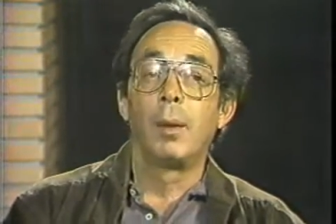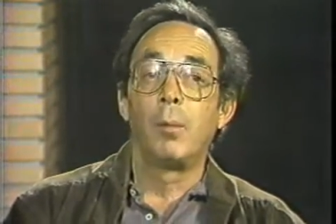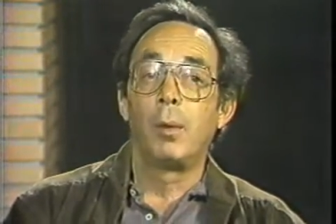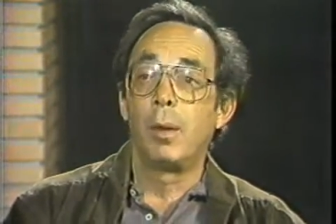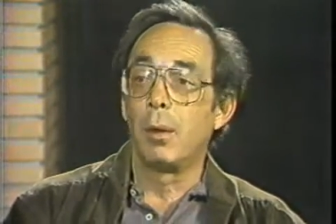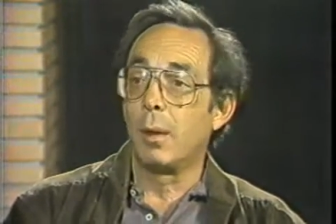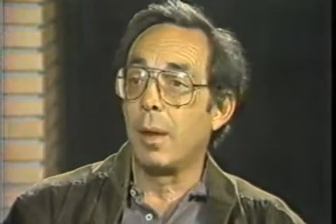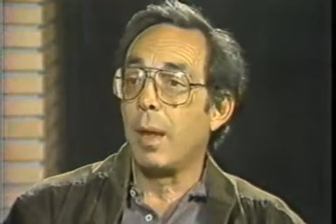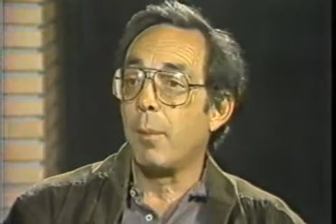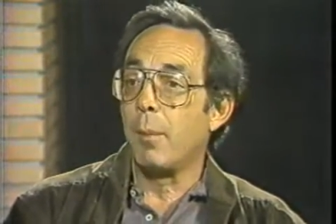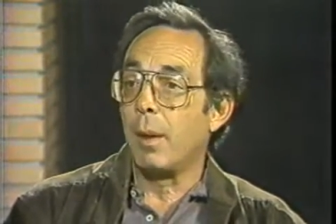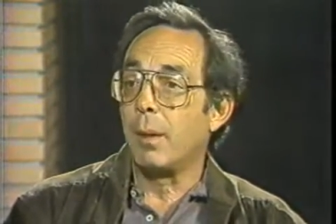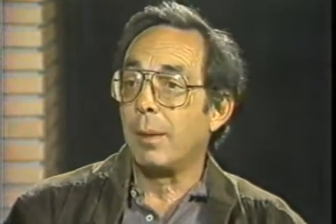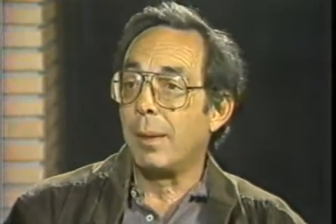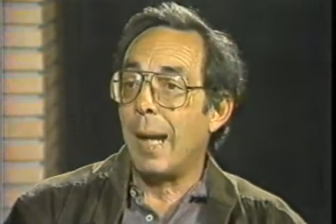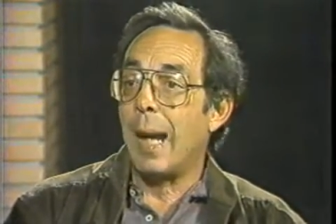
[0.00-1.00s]
We hear a lot
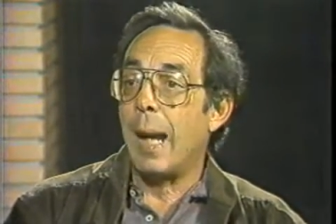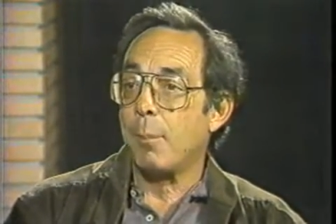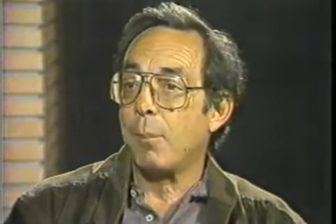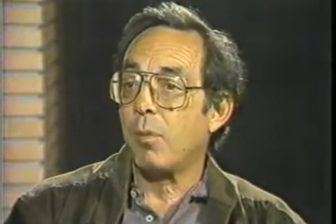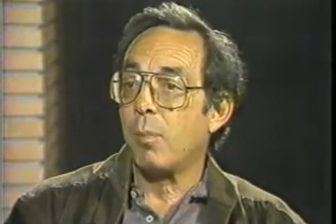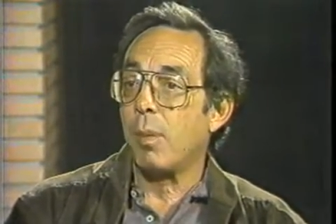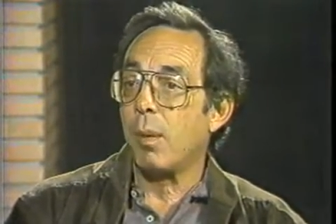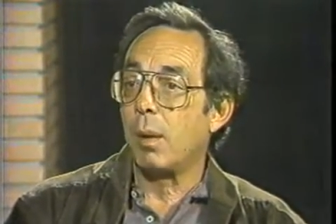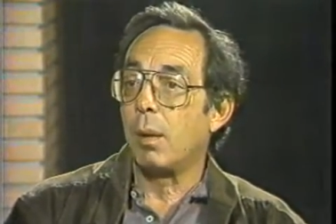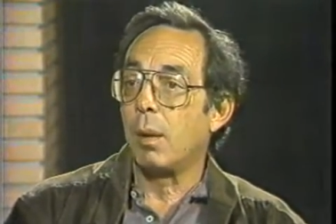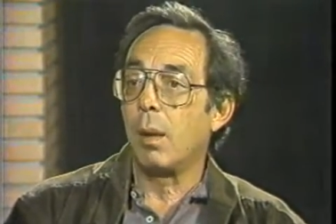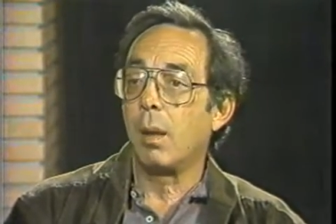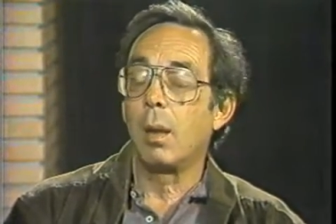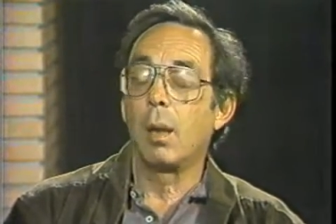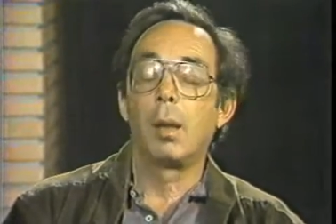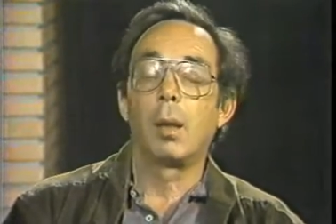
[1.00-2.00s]
about gaps,
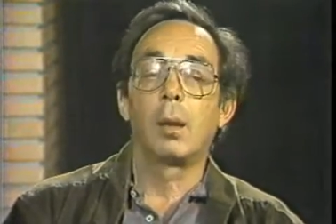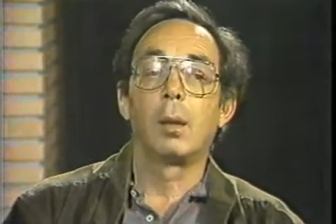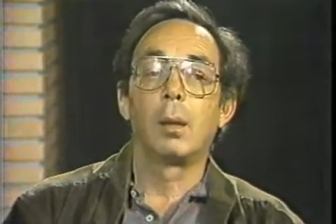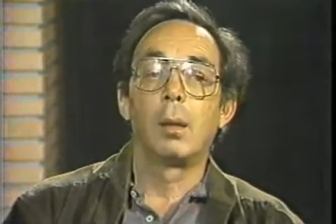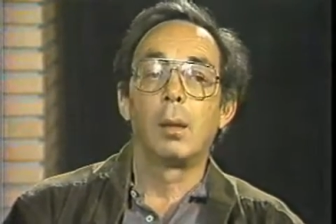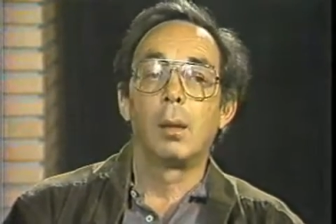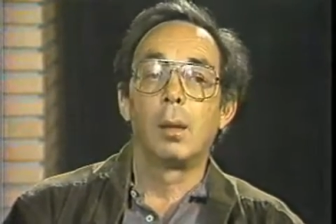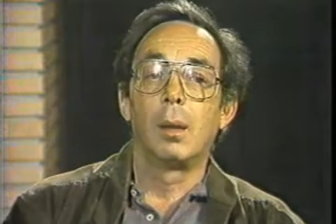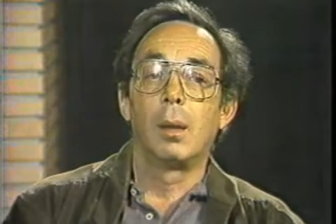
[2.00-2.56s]
parenthetically.